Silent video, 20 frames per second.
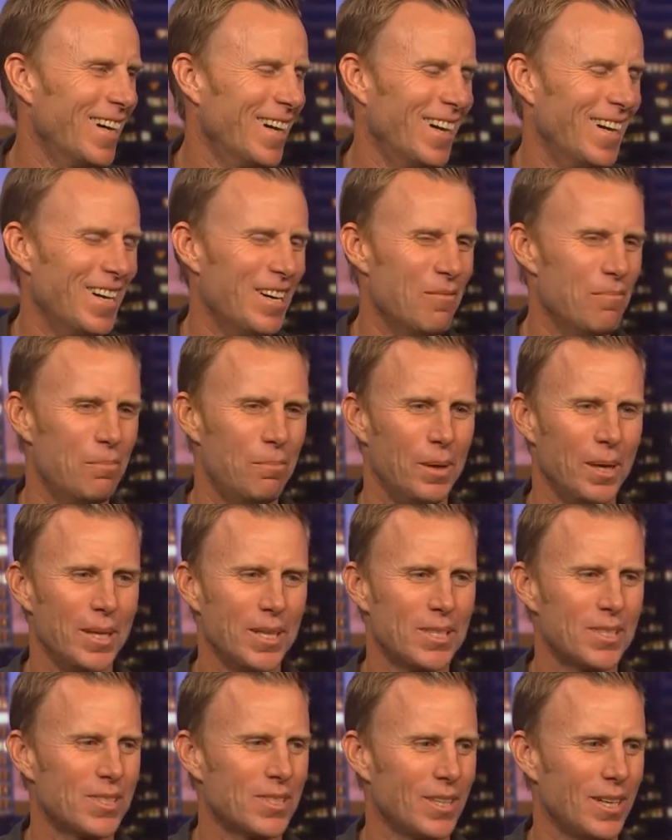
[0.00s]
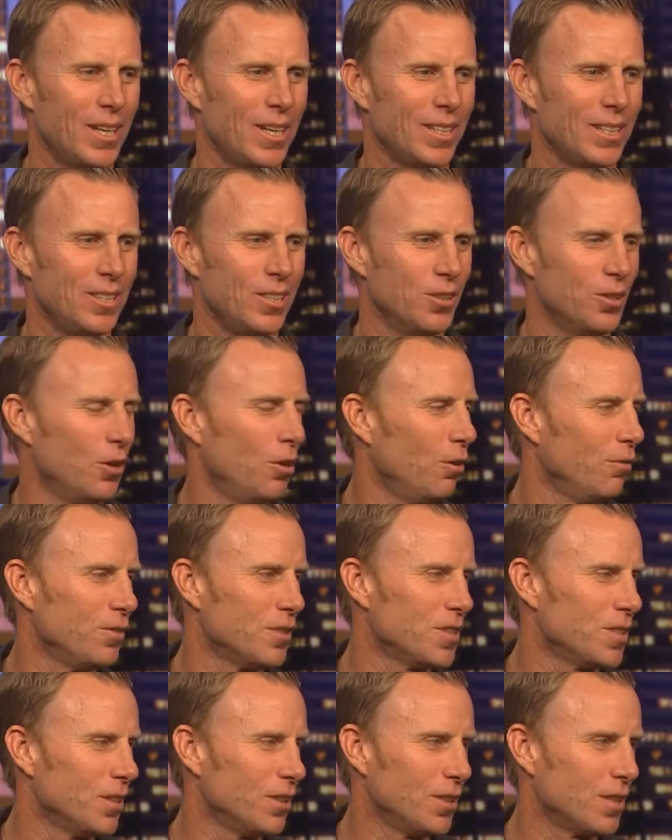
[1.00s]
But it's, you know, the whole
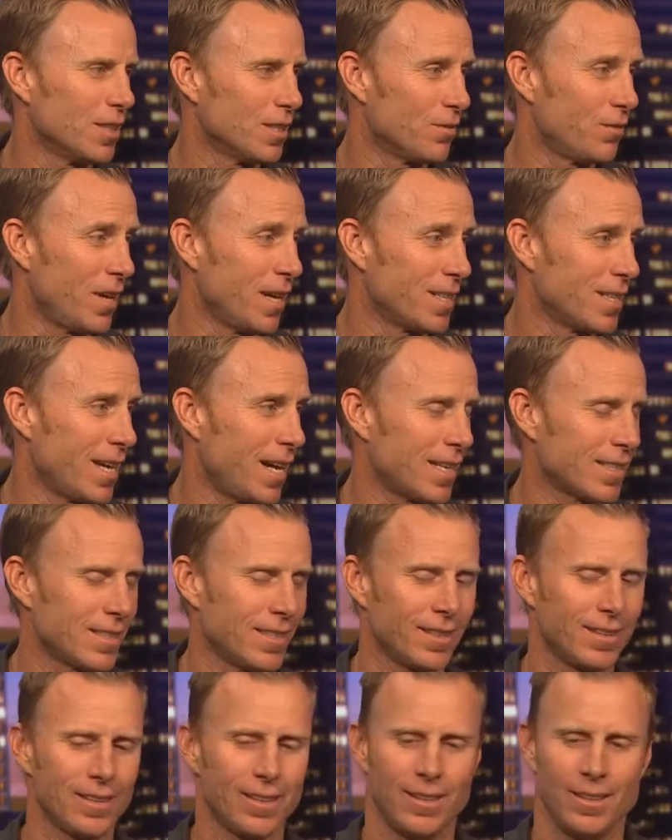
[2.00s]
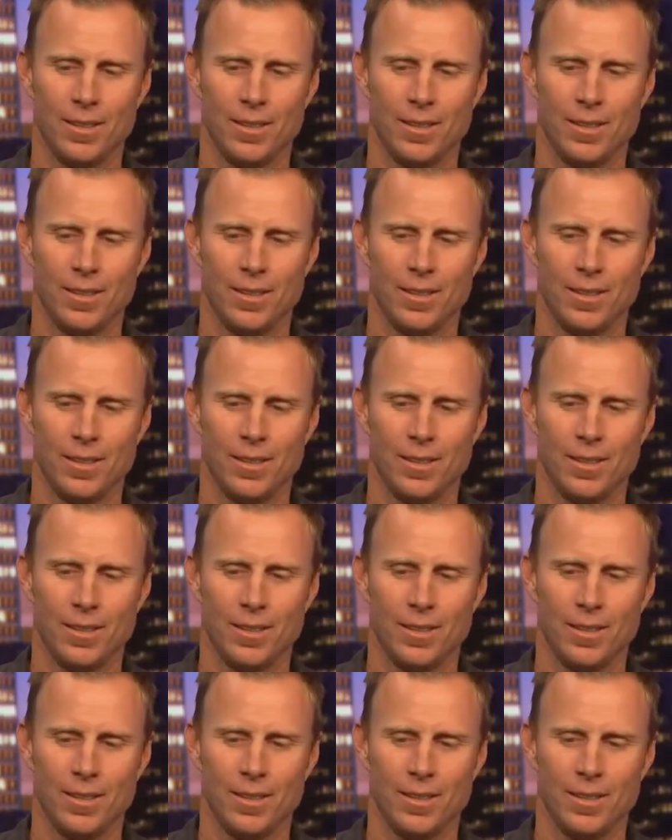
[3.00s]
facility is fantastic.